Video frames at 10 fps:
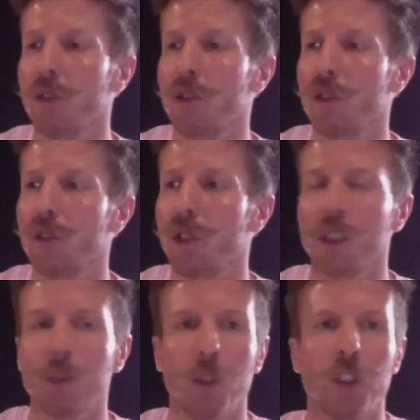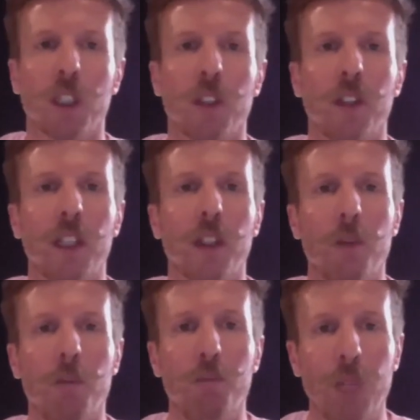transposing the
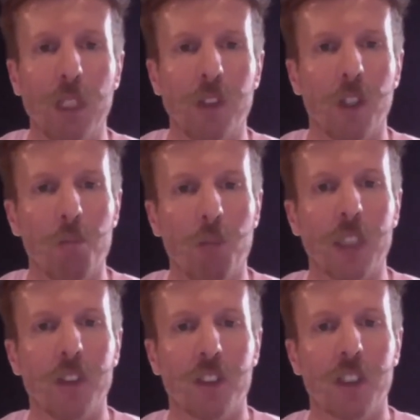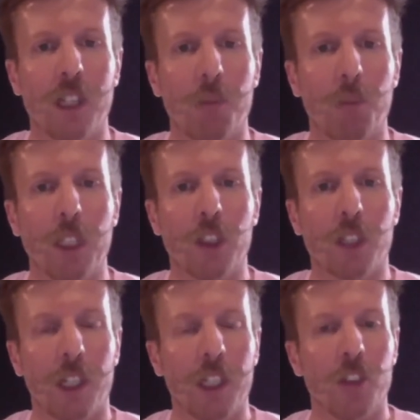mindset piece
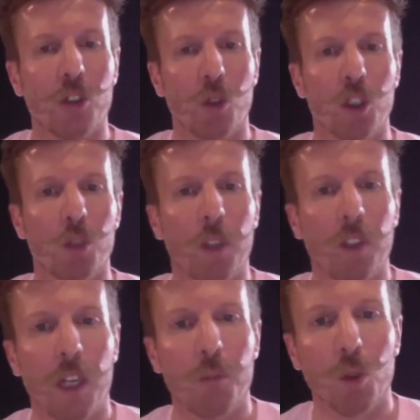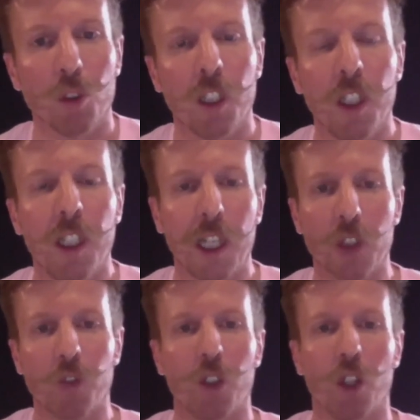that he talks about in that book is
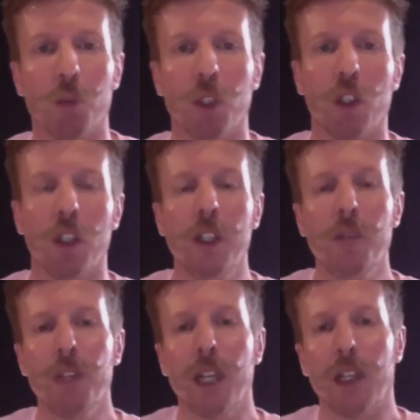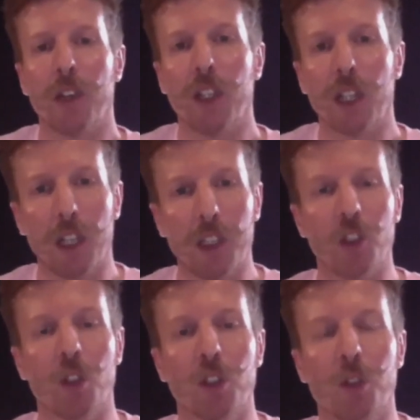phenomenal. And I think I'd
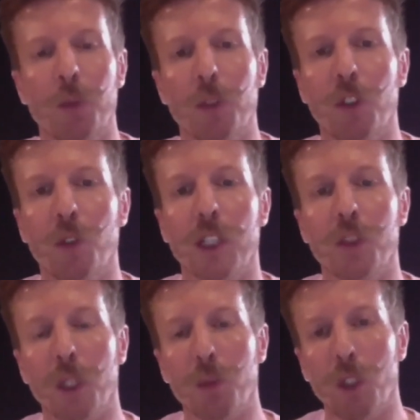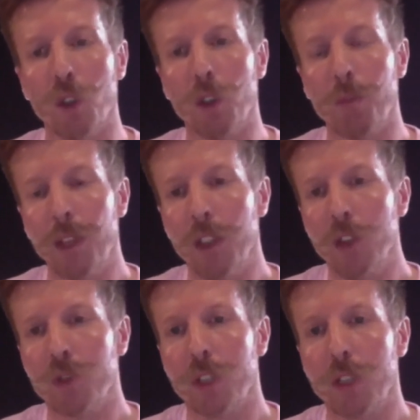encourage people to do that as well. We all
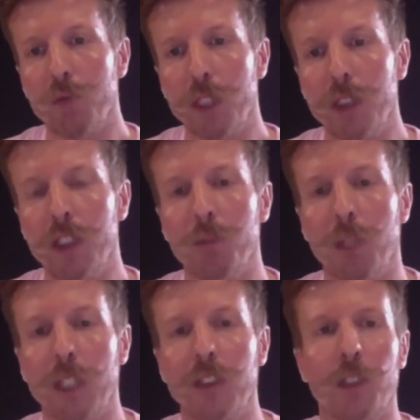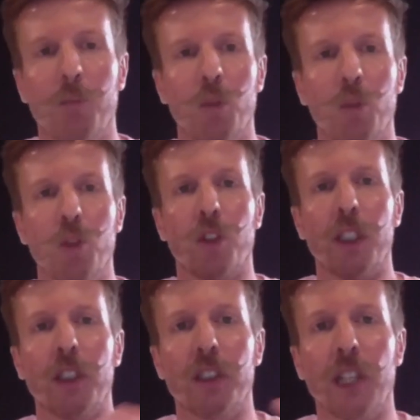try and read these mindset books or
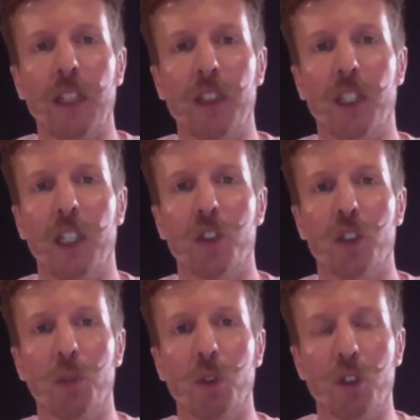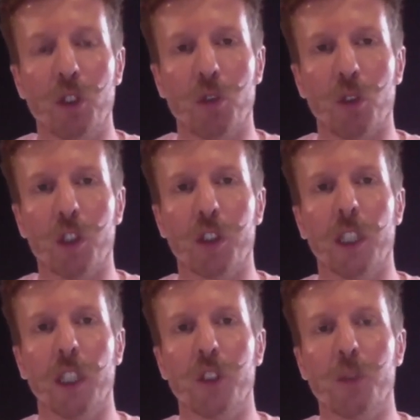these educational books to grow
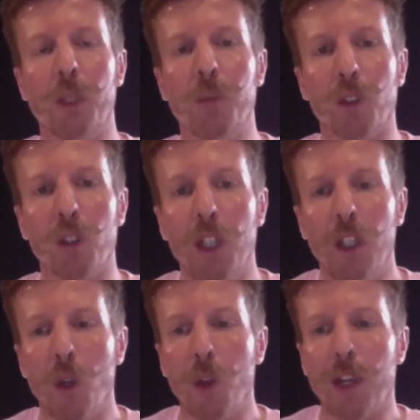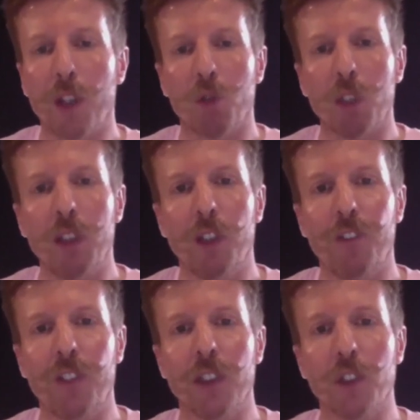ourselves as people that are in the
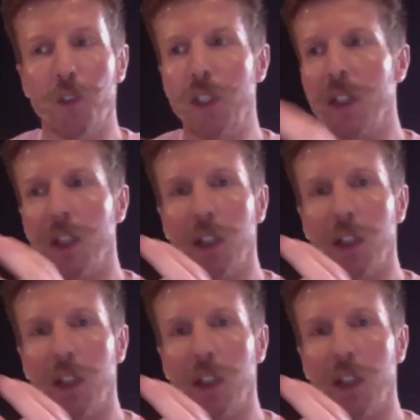field of either